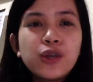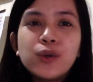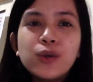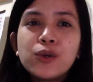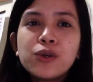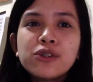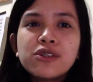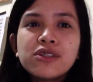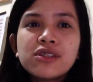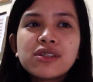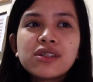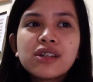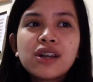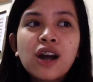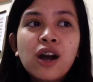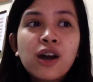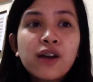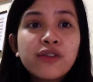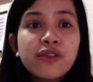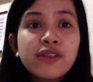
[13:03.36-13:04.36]
yung
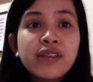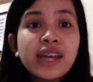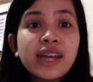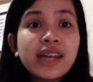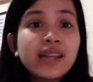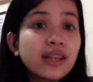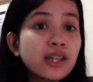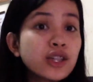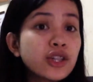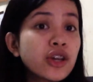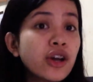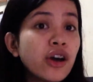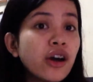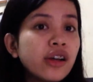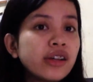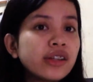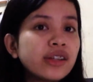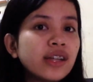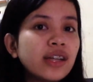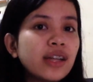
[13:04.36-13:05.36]
coffee
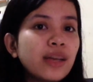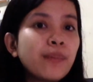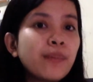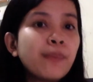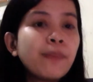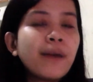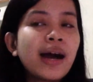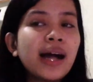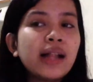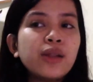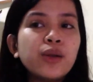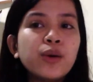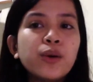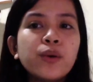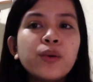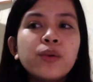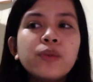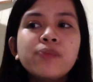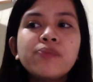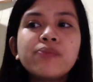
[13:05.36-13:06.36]
edition na lip
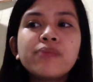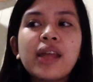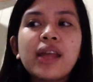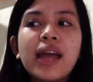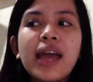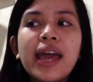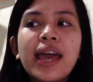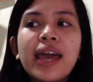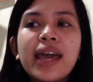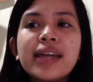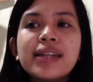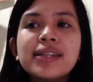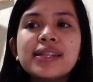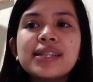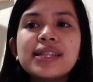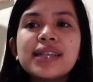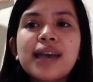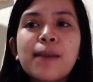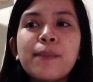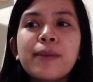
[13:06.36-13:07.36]
mallow,
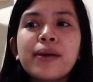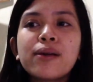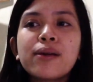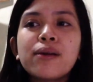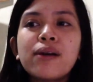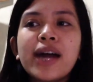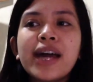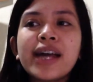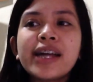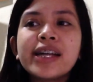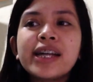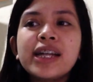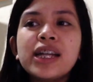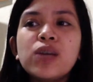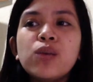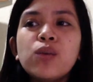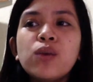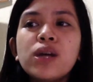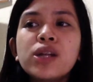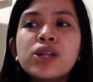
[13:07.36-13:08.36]
and sabi ko I
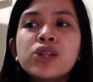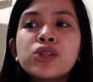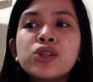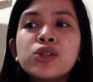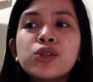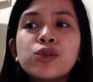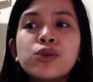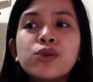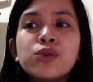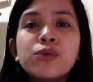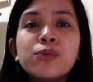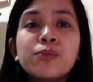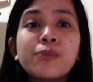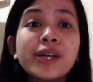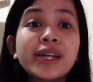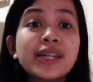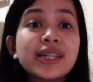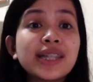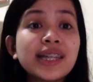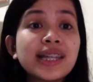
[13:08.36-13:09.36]
really want to
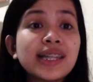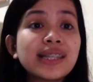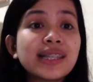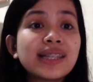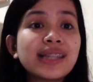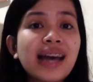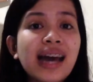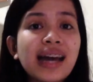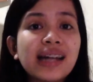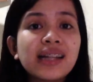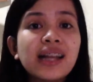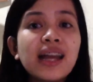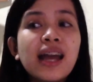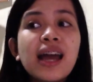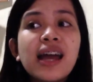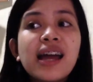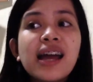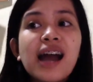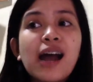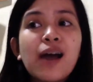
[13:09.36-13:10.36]
purchase that.
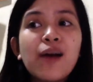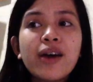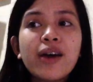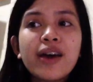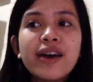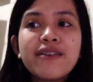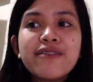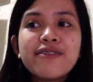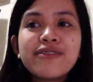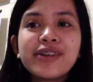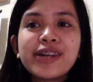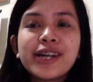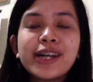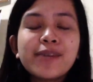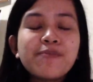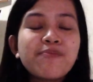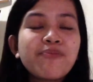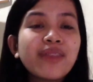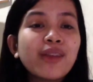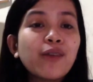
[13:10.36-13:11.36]

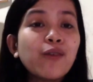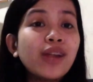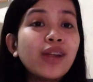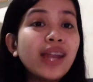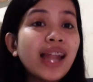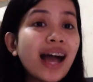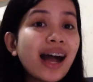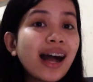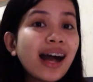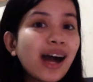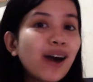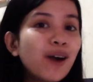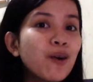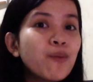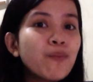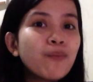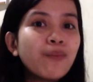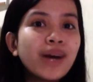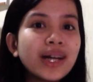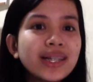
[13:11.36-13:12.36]
However, wala nga
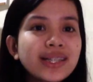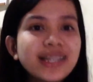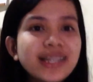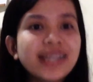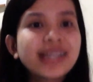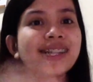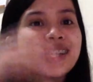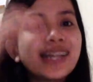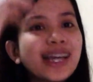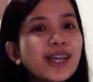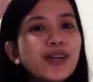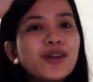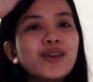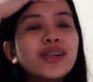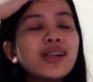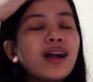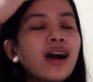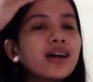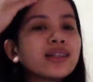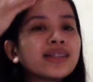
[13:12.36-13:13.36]
akong budget ngayong
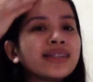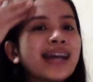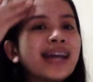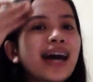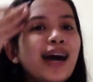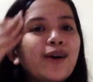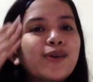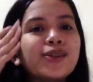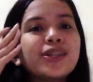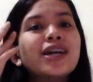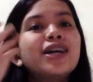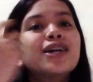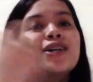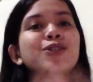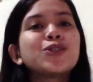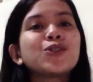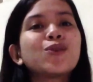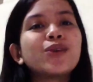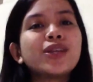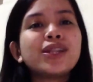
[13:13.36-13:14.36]
lockdown.
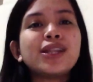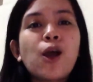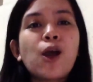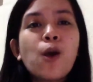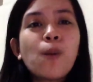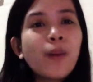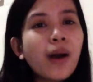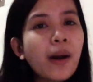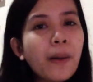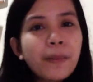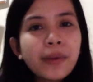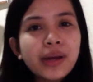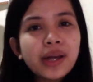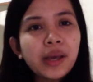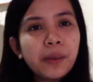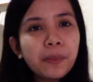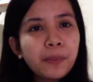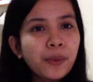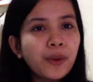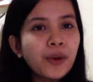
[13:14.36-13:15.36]
So, hindi ako
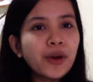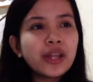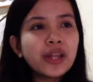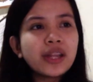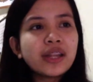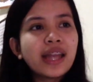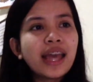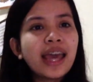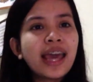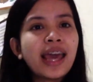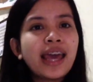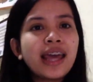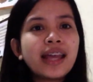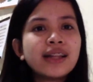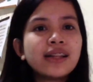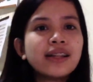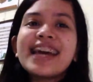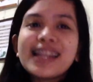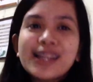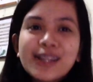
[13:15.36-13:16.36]
makapag-ipon.
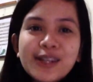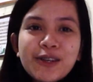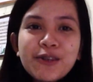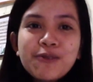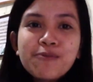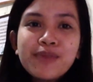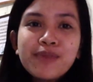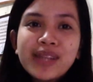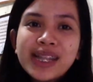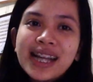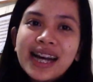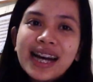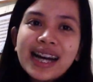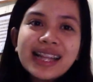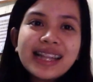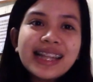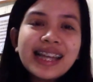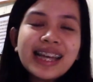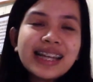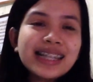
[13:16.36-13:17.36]
And ito yung
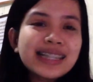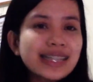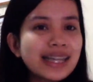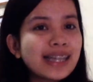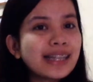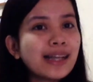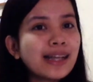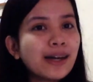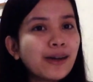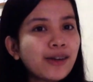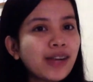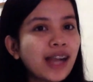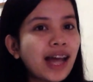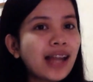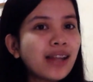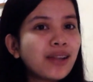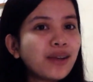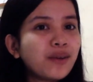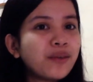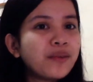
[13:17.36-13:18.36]
pinaka na-excite ako
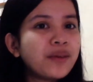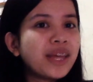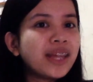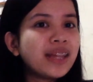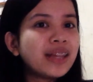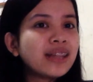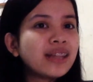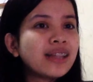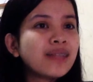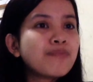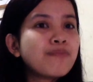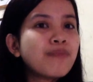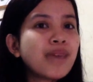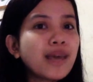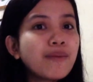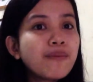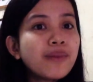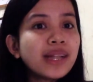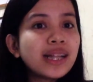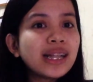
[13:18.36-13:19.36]
lalo. When
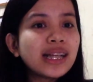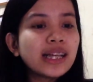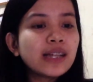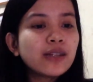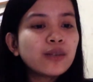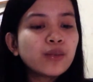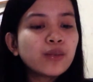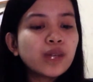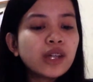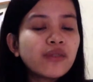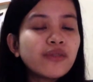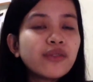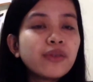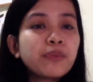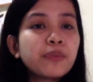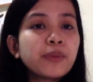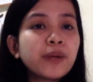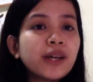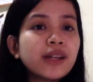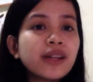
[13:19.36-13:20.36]
Maybelline, one of
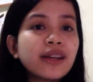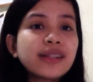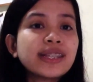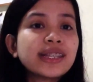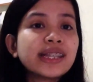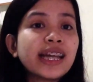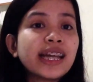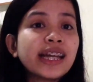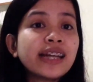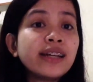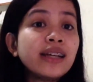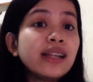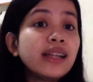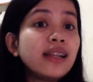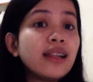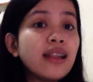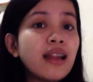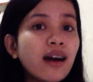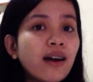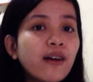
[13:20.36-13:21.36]
the products that I really
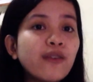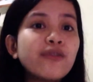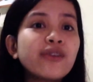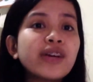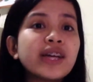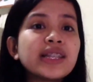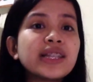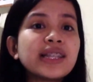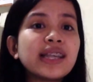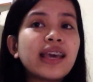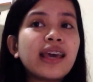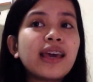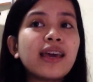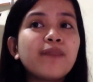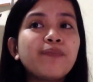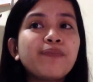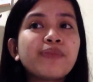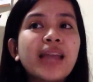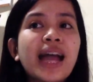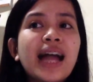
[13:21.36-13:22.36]
love,
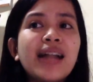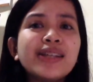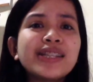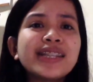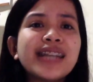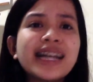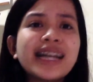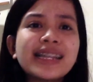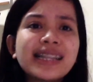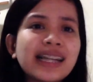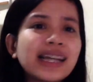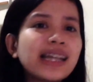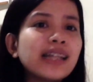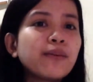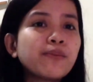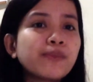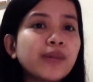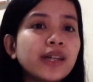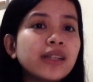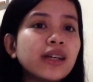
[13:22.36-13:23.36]
kasi halos lahat talaga
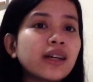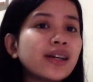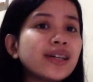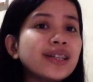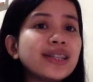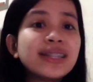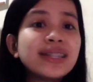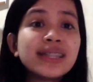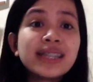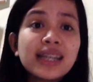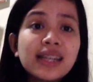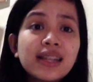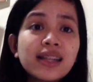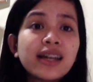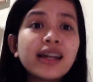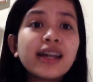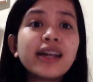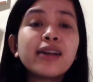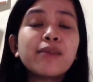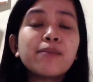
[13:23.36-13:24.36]
ng product,
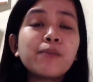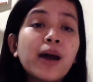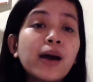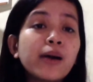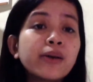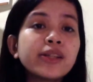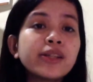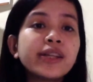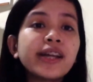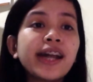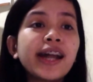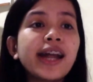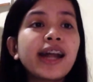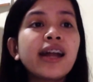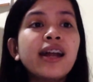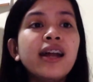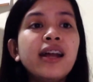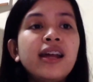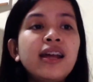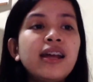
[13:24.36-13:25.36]
concealer, powder,
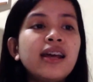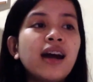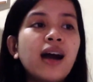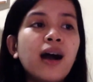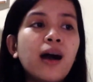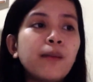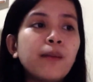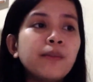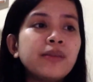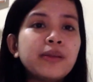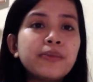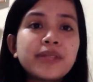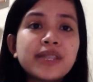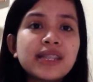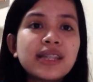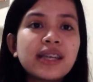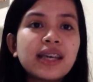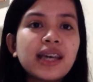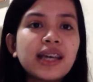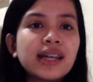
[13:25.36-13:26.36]

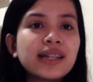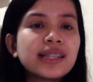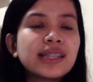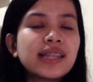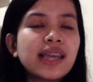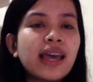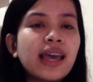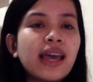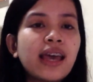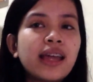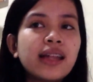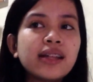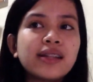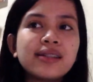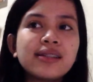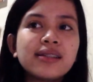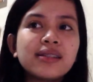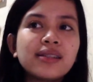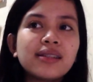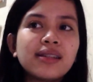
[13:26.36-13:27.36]
lipsticks,
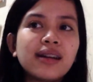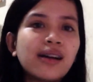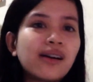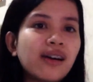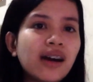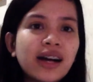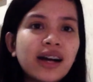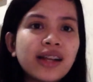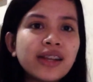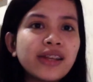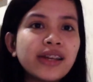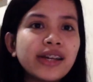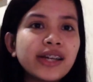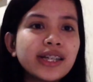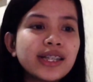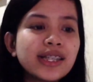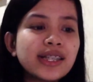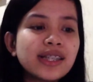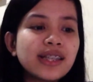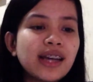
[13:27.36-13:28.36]
and
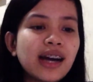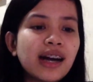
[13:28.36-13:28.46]
other